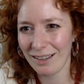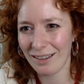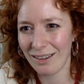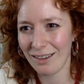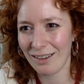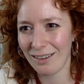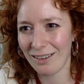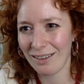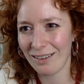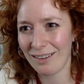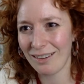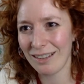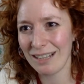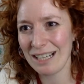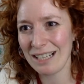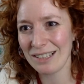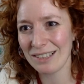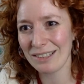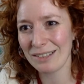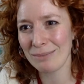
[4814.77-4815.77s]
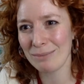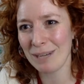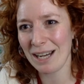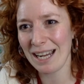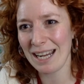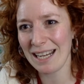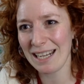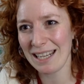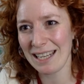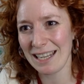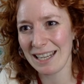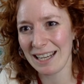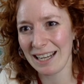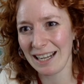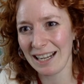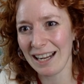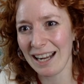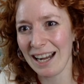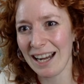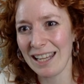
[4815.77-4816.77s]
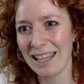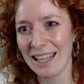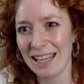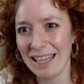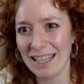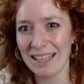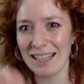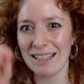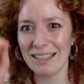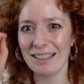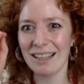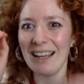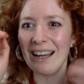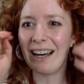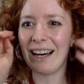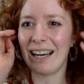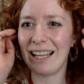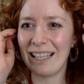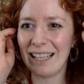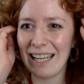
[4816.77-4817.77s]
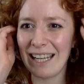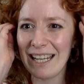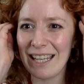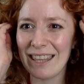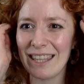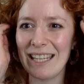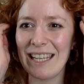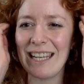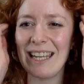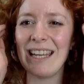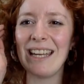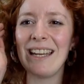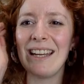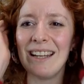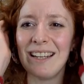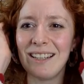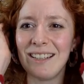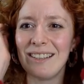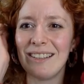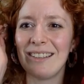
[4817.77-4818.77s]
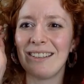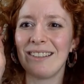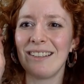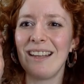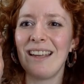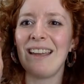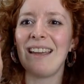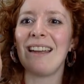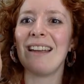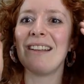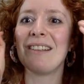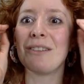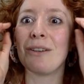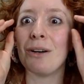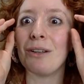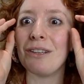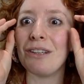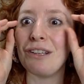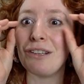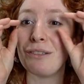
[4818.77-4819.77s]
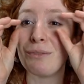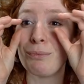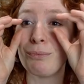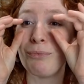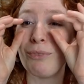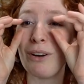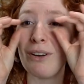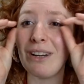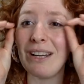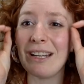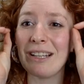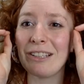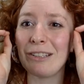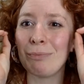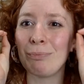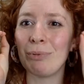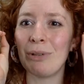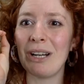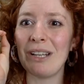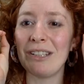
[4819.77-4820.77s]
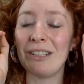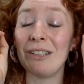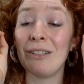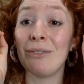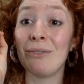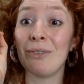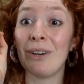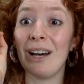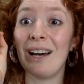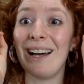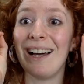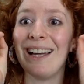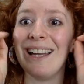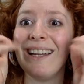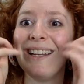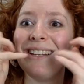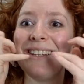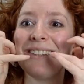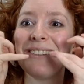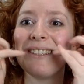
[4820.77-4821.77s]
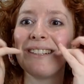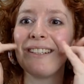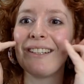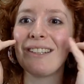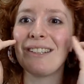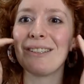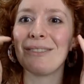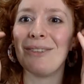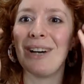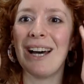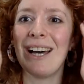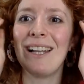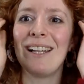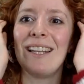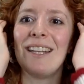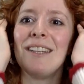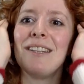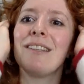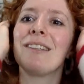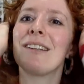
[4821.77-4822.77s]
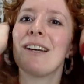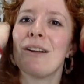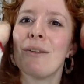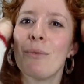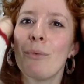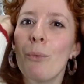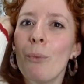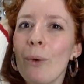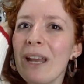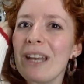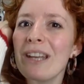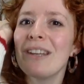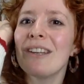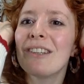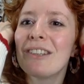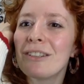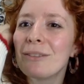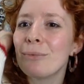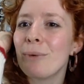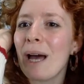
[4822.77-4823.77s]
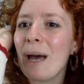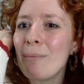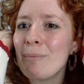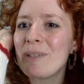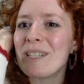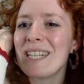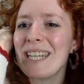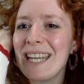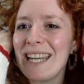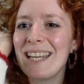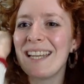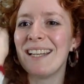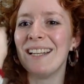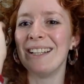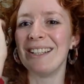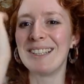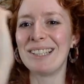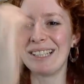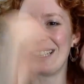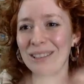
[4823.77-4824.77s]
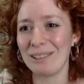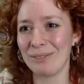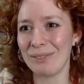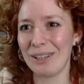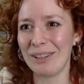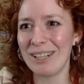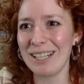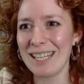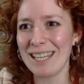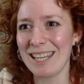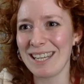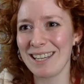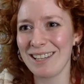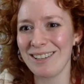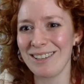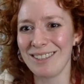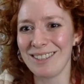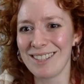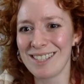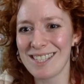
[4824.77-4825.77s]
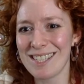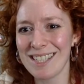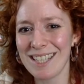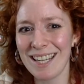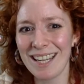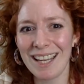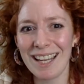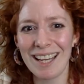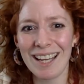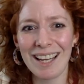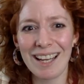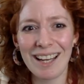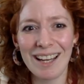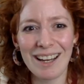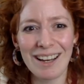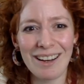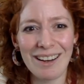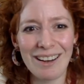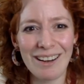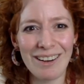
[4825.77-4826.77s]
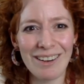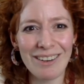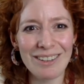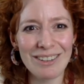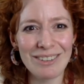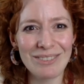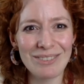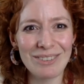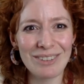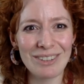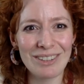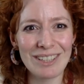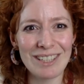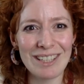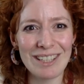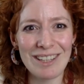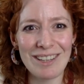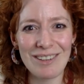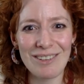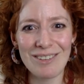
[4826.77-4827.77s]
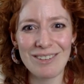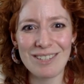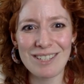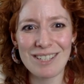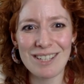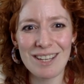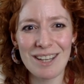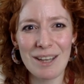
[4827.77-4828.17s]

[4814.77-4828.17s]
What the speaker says: Oh, it's smiling. I like it. I like the ears. It's got these very expressive eyes and a smile and these kind of windswept ears. It's very cute. Oh, it's very cute.